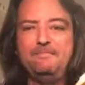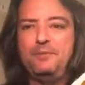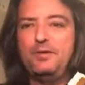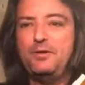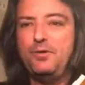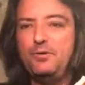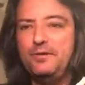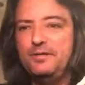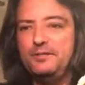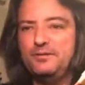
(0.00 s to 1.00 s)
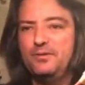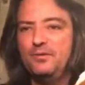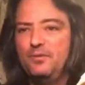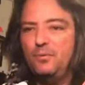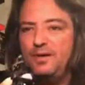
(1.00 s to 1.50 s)
The goal is
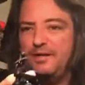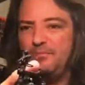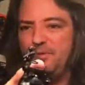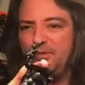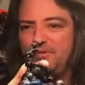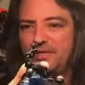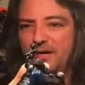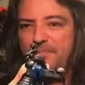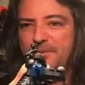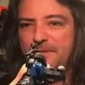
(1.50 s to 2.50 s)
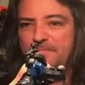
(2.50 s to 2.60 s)
when it moves up,